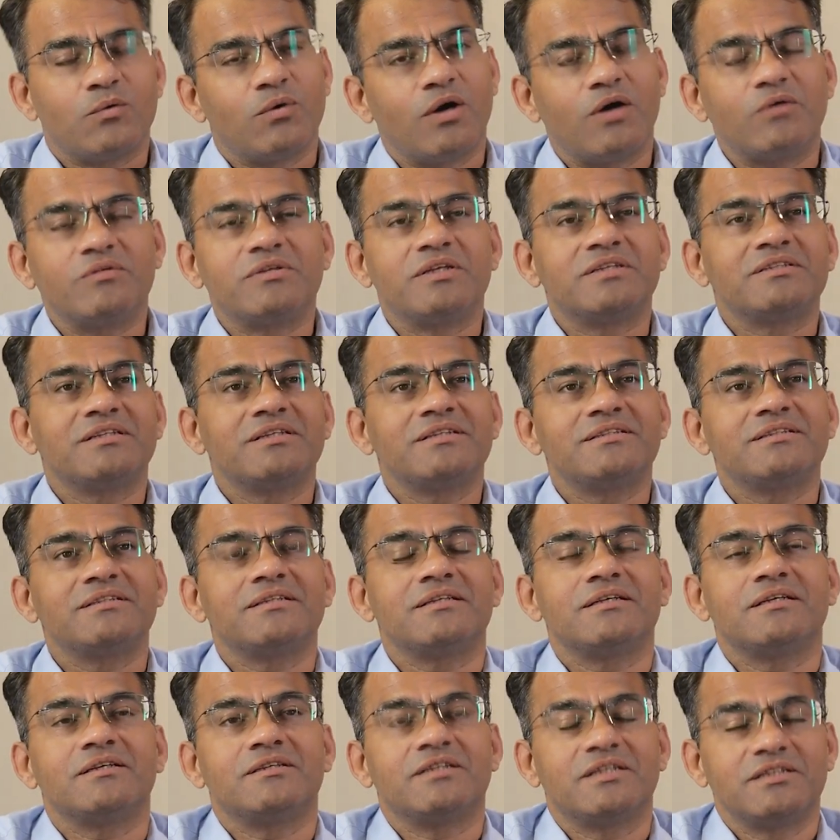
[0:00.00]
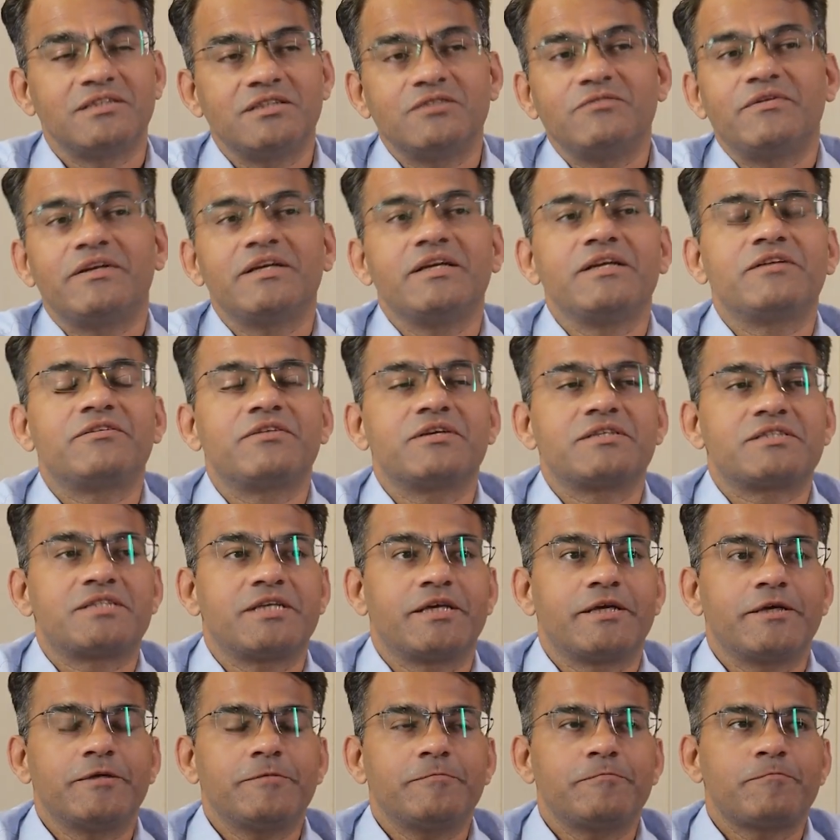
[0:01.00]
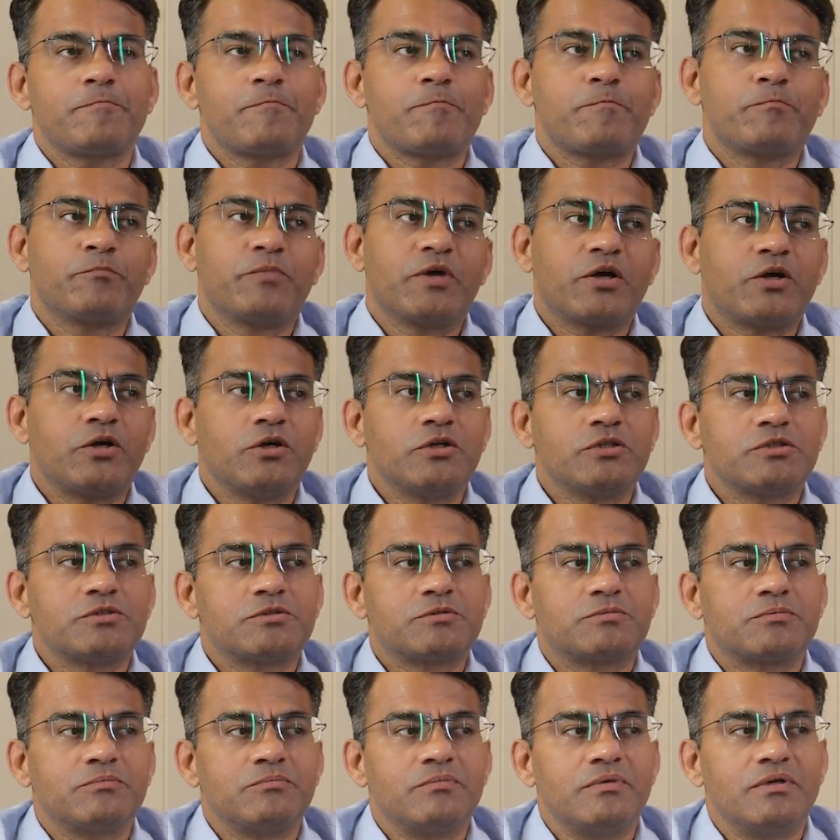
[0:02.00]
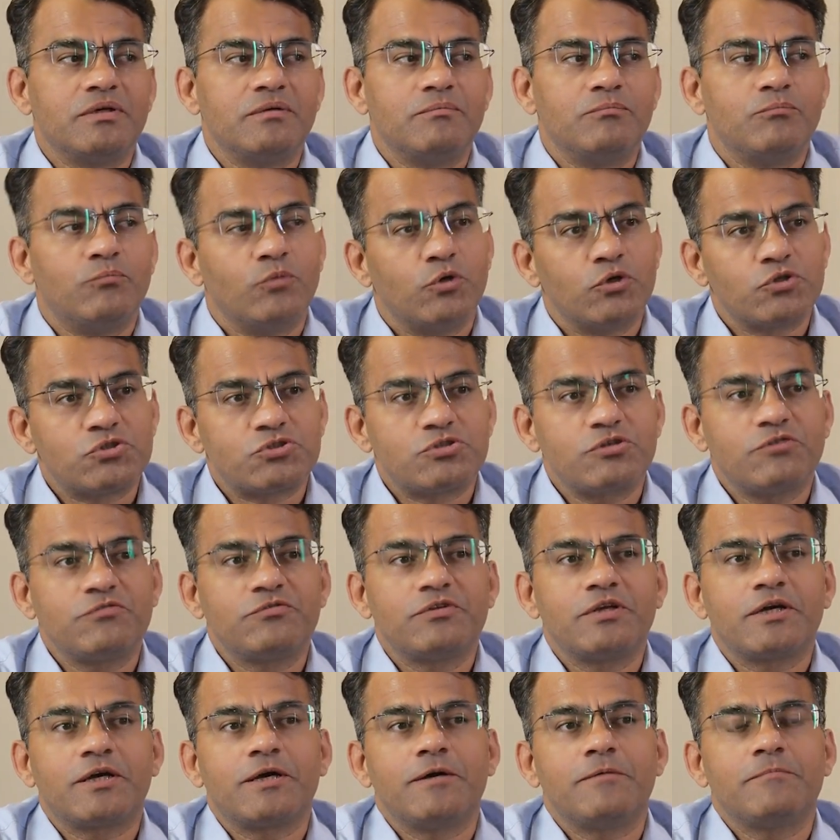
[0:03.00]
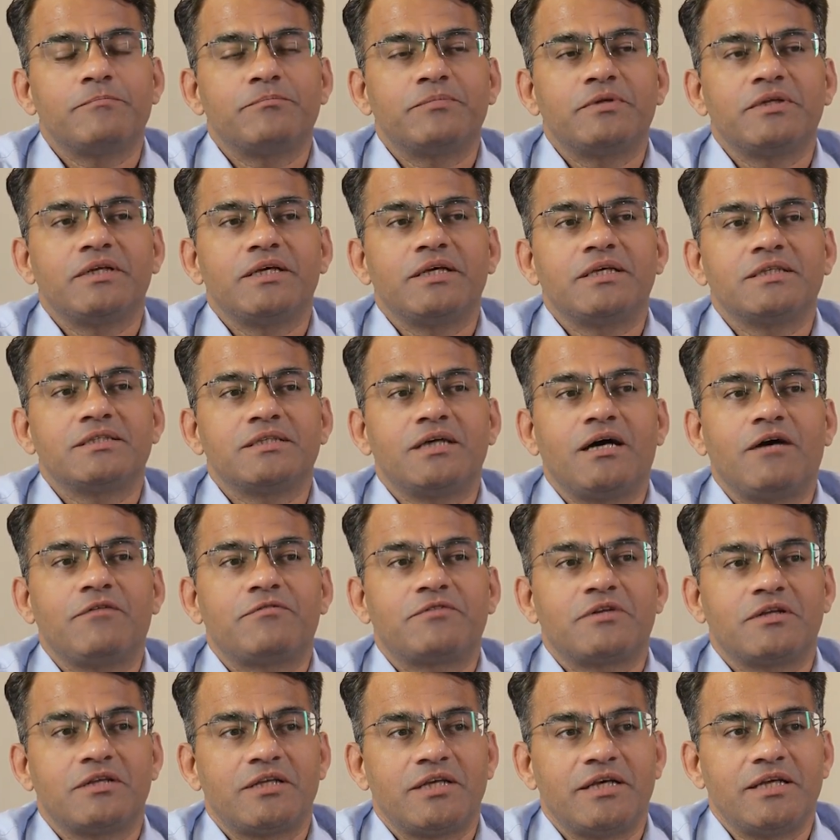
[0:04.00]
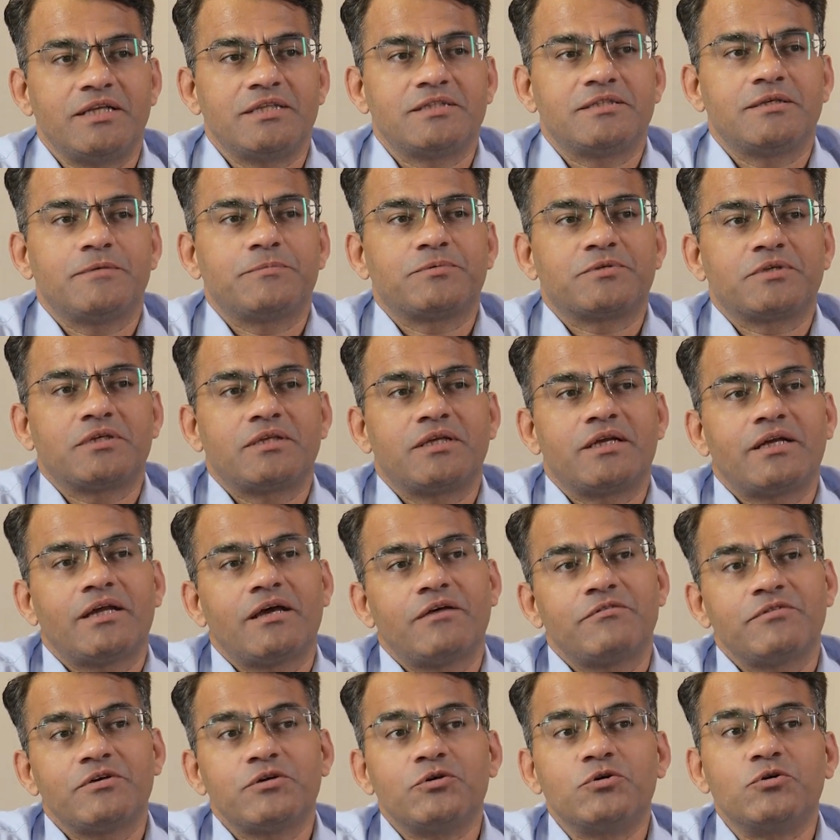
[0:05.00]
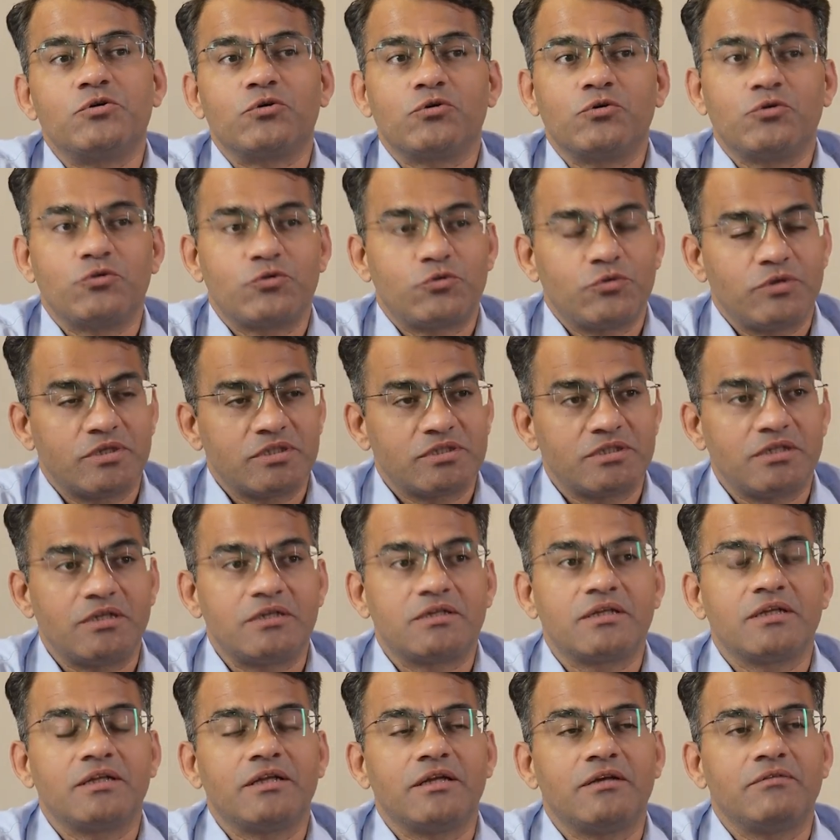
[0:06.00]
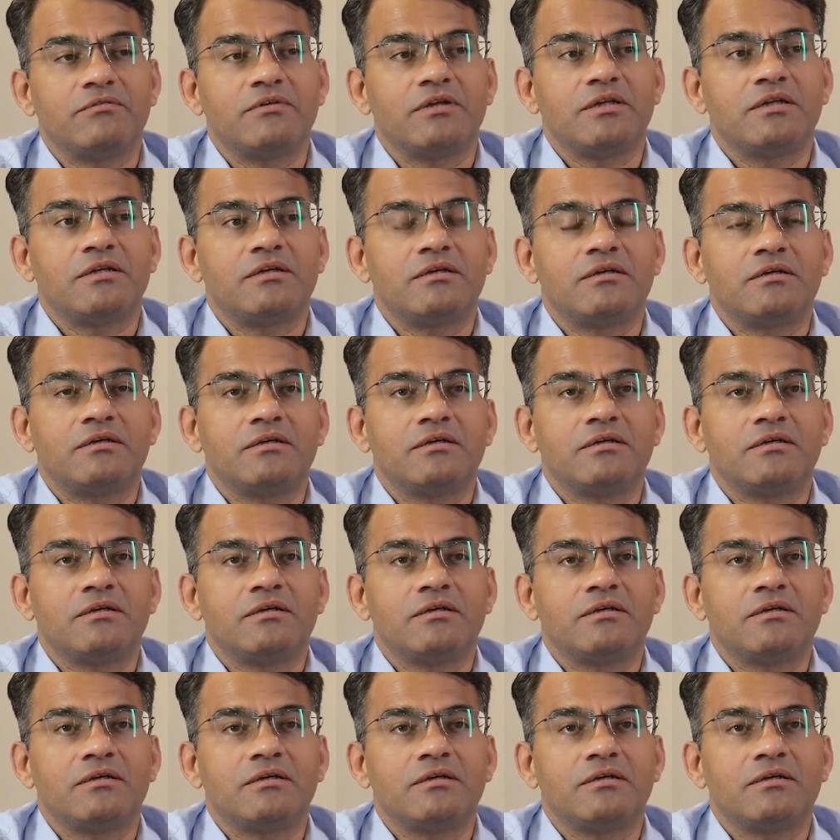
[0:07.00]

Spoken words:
Well, this is very interesting because most of the companies after the inception and having grown to a certain level